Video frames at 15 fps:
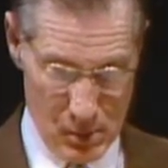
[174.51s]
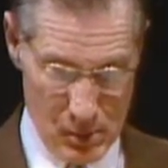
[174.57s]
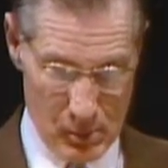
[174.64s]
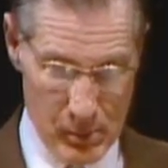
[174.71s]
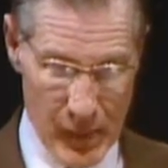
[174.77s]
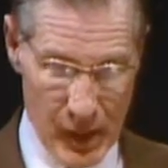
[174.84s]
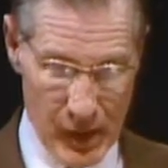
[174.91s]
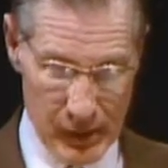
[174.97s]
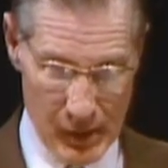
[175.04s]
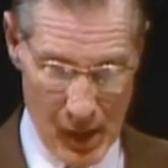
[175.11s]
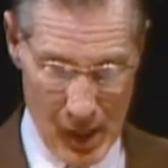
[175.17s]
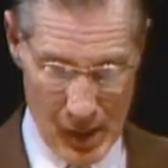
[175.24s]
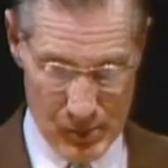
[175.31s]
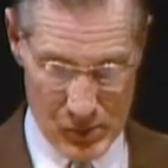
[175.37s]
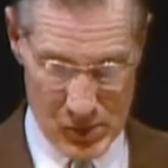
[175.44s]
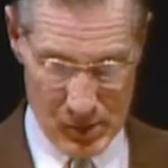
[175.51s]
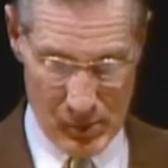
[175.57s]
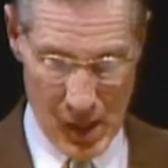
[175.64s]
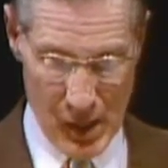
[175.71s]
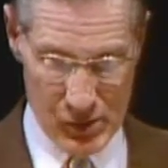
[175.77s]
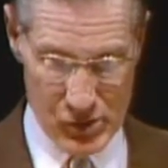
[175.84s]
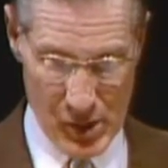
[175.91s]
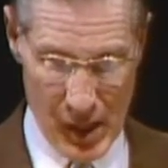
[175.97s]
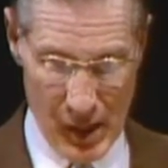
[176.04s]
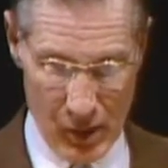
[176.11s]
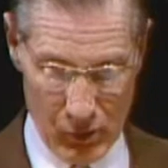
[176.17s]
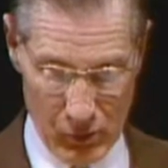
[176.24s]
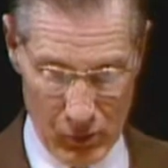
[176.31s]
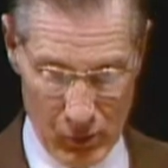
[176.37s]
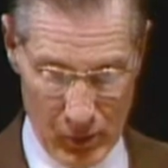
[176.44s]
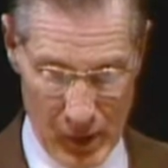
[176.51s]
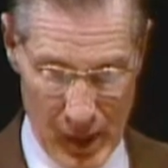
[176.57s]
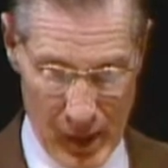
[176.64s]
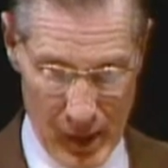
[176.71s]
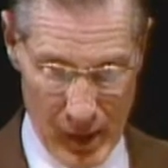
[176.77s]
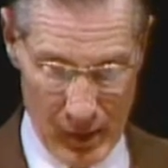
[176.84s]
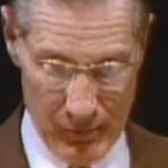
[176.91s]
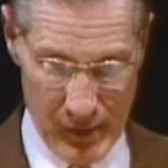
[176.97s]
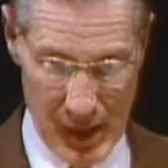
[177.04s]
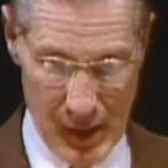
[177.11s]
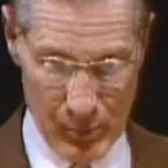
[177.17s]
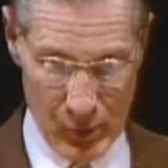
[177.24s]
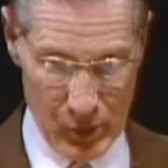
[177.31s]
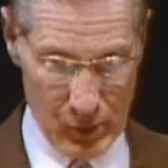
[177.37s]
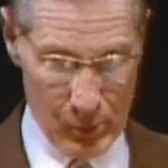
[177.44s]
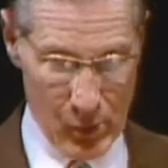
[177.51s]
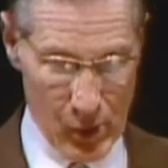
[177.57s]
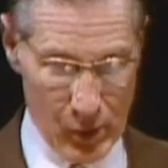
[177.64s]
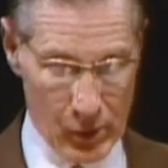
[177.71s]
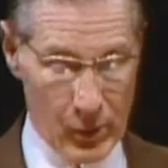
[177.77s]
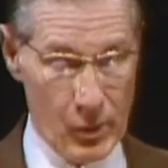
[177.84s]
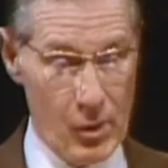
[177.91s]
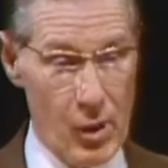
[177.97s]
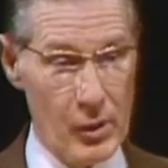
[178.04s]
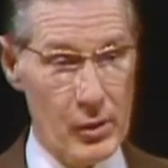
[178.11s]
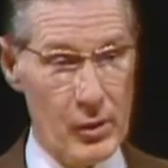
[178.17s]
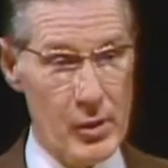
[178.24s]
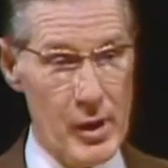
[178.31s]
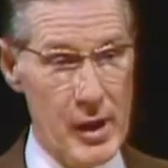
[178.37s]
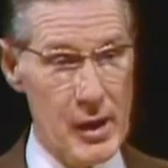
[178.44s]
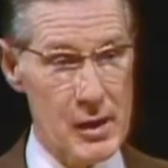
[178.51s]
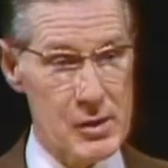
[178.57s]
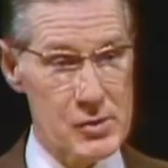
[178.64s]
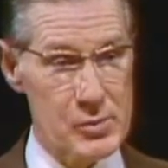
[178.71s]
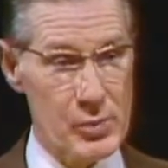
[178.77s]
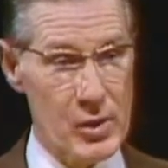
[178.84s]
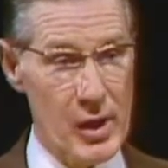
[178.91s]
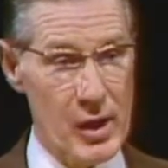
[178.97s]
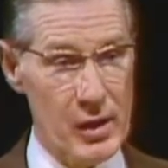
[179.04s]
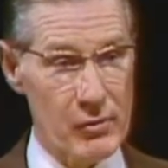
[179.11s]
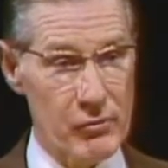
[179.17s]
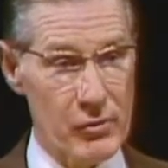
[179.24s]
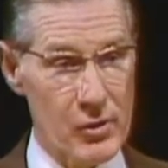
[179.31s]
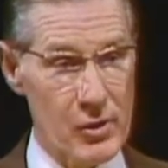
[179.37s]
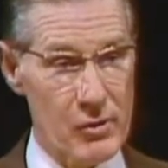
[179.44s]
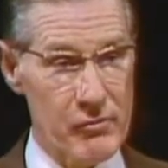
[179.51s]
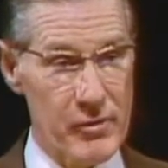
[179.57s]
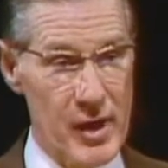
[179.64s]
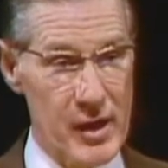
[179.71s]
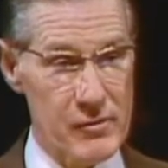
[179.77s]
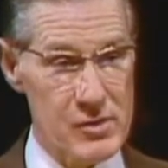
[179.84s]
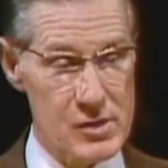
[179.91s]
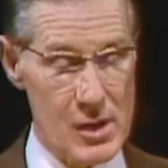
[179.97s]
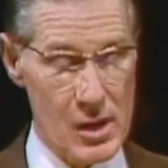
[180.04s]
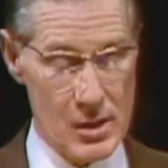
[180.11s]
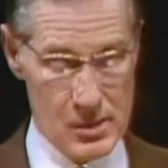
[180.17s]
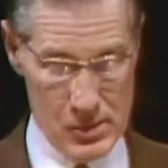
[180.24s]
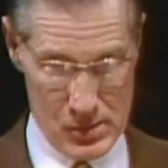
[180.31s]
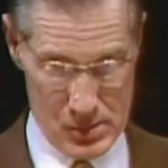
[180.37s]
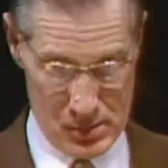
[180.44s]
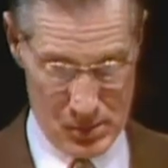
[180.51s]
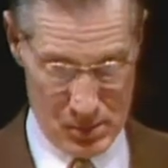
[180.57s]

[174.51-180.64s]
Many times in my childhood, I have happened upon her on her knees praying for her five sons.